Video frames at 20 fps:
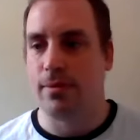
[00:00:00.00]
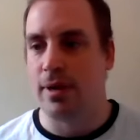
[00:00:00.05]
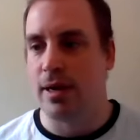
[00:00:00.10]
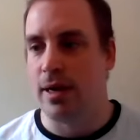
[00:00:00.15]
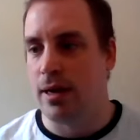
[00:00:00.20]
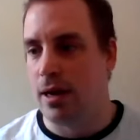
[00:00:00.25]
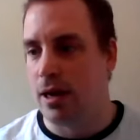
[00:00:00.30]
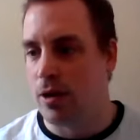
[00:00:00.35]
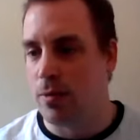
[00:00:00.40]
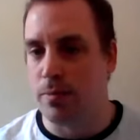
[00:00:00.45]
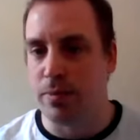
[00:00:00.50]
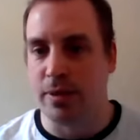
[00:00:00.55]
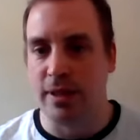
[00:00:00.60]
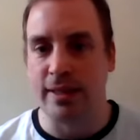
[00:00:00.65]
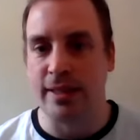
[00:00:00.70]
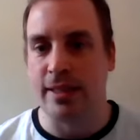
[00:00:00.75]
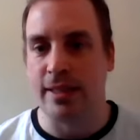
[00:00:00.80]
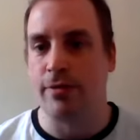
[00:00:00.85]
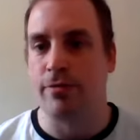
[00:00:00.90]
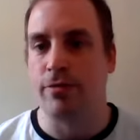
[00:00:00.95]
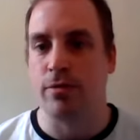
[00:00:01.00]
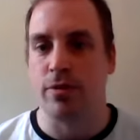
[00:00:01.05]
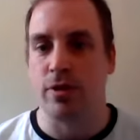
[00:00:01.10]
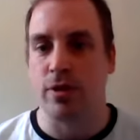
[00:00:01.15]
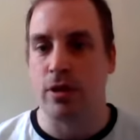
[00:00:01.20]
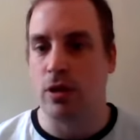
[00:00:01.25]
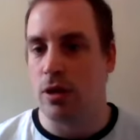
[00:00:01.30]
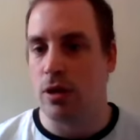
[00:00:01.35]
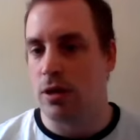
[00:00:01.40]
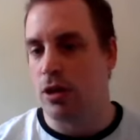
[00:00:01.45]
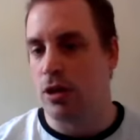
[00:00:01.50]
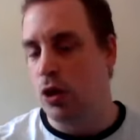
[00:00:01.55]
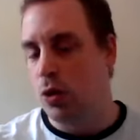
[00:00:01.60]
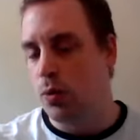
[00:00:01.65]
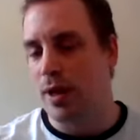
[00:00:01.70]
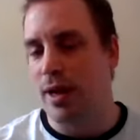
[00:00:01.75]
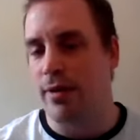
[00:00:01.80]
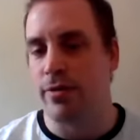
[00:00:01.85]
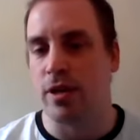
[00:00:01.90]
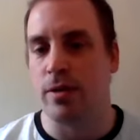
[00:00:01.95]
a completely different, you
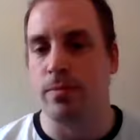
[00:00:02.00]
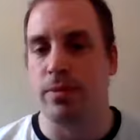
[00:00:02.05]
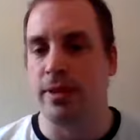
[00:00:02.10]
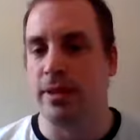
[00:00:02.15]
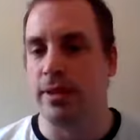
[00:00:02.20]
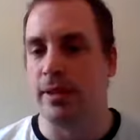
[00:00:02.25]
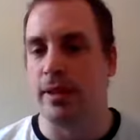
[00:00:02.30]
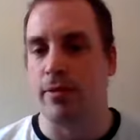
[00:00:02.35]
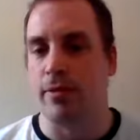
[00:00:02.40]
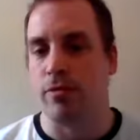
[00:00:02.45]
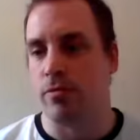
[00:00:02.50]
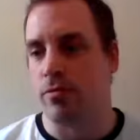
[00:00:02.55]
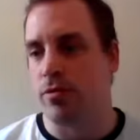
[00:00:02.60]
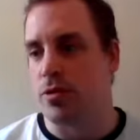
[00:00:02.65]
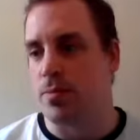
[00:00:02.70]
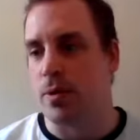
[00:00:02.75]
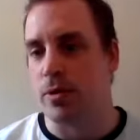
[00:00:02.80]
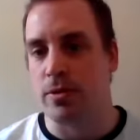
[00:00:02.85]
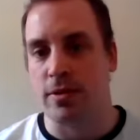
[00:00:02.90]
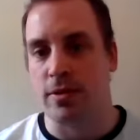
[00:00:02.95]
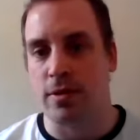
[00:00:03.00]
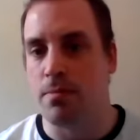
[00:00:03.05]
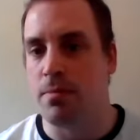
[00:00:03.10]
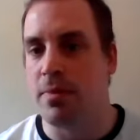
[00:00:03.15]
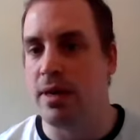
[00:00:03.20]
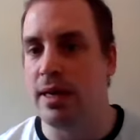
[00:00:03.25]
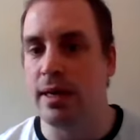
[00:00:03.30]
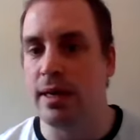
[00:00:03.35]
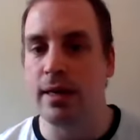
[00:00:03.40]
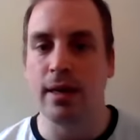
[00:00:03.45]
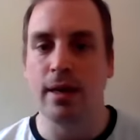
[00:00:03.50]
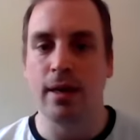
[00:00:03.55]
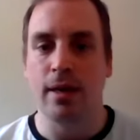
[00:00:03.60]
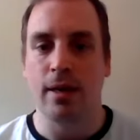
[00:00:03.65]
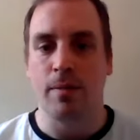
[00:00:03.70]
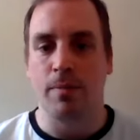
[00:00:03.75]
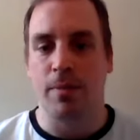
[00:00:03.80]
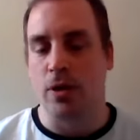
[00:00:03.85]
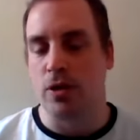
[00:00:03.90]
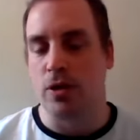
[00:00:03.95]
will have a completely different response to me
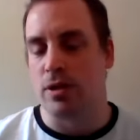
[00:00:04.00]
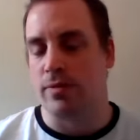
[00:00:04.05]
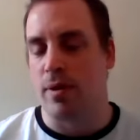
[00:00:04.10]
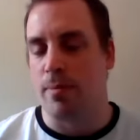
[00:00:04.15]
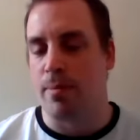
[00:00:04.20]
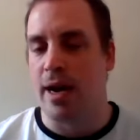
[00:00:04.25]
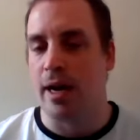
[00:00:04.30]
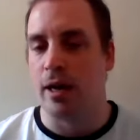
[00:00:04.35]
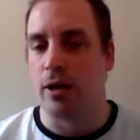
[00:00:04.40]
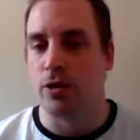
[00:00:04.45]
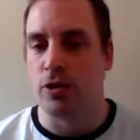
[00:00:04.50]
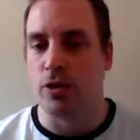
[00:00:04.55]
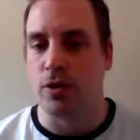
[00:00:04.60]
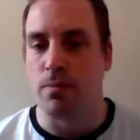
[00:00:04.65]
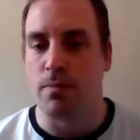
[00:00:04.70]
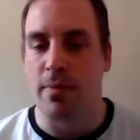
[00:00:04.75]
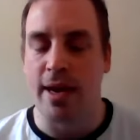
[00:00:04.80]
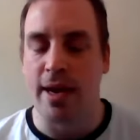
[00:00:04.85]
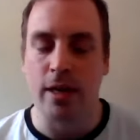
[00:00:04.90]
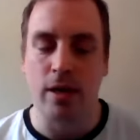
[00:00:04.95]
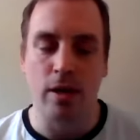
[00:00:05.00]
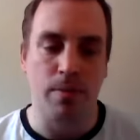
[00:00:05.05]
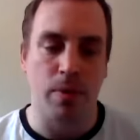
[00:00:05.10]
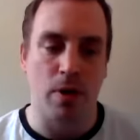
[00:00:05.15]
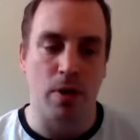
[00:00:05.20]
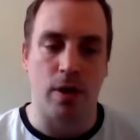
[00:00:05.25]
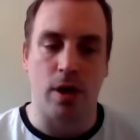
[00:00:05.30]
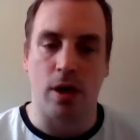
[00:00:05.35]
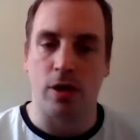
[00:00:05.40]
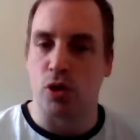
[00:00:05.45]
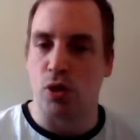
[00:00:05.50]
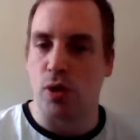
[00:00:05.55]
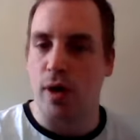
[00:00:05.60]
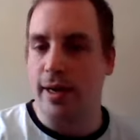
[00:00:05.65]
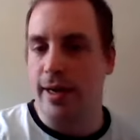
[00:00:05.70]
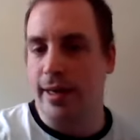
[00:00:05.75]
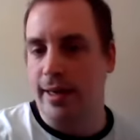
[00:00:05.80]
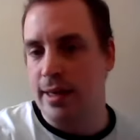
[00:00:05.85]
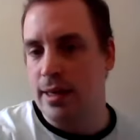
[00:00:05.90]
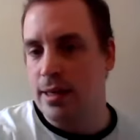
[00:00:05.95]
because of our biological makeup, our
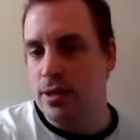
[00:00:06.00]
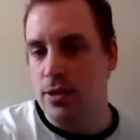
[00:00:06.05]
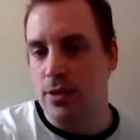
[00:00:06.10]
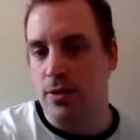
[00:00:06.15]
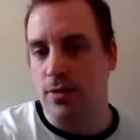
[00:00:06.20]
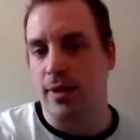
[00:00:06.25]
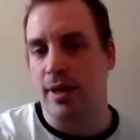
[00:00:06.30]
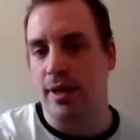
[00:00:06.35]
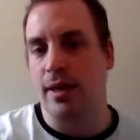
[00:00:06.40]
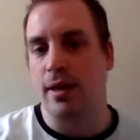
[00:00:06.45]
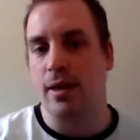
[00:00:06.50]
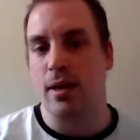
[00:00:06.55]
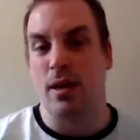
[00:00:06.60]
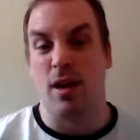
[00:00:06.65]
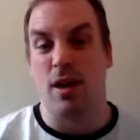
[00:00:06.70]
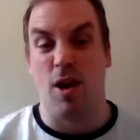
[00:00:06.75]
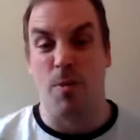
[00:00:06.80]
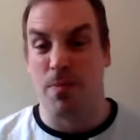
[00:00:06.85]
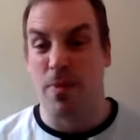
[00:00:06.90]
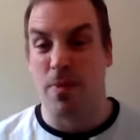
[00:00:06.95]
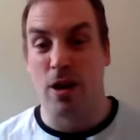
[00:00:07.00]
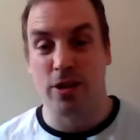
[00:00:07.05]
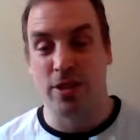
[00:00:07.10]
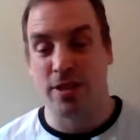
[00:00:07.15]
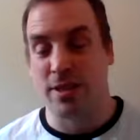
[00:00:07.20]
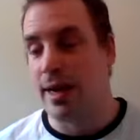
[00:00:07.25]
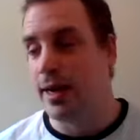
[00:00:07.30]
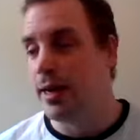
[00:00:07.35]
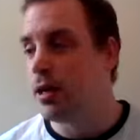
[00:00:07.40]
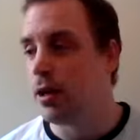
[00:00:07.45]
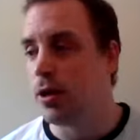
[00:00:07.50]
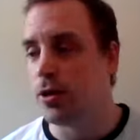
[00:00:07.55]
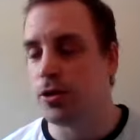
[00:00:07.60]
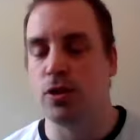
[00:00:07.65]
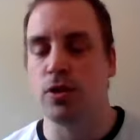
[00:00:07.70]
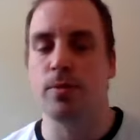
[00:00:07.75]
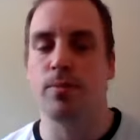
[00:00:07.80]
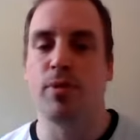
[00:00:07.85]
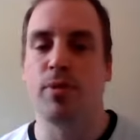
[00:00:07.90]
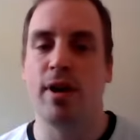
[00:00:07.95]
training history, our
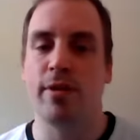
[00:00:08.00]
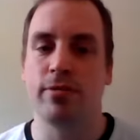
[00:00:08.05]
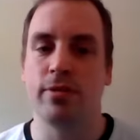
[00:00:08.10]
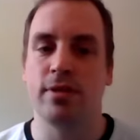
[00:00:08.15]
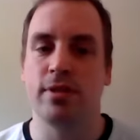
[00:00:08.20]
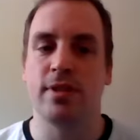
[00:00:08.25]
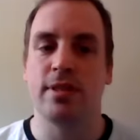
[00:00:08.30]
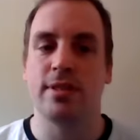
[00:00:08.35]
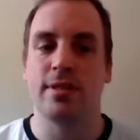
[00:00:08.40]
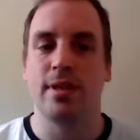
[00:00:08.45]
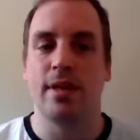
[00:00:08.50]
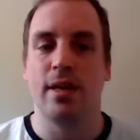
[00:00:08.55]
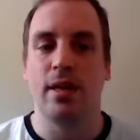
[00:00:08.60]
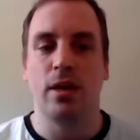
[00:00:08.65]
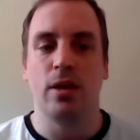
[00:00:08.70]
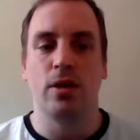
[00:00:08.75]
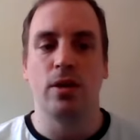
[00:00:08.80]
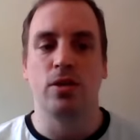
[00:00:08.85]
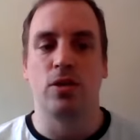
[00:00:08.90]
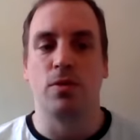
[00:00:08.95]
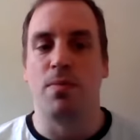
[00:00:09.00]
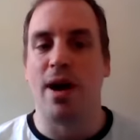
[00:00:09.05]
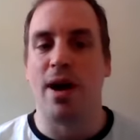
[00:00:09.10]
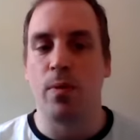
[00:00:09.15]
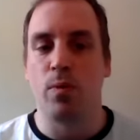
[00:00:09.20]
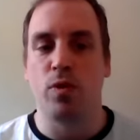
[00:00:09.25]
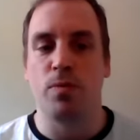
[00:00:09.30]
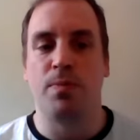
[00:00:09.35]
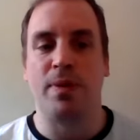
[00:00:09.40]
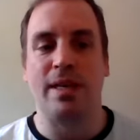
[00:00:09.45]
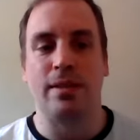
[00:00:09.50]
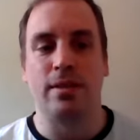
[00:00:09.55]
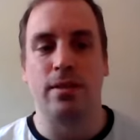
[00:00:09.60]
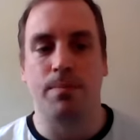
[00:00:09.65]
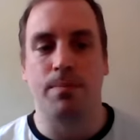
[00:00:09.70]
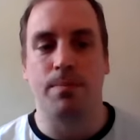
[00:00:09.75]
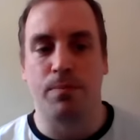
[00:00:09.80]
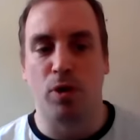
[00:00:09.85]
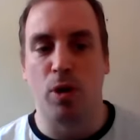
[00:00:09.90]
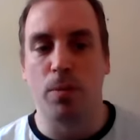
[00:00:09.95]
psychological preferences. So mine would be to
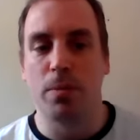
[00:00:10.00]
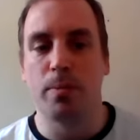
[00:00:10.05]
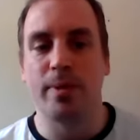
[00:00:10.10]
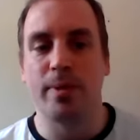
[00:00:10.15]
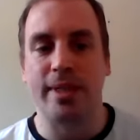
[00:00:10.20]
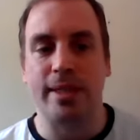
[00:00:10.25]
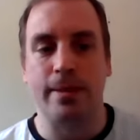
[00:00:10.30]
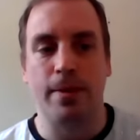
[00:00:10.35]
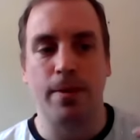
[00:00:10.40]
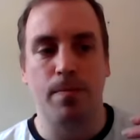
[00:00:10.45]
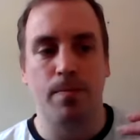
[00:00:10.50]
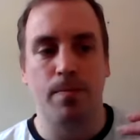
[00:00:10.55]
probably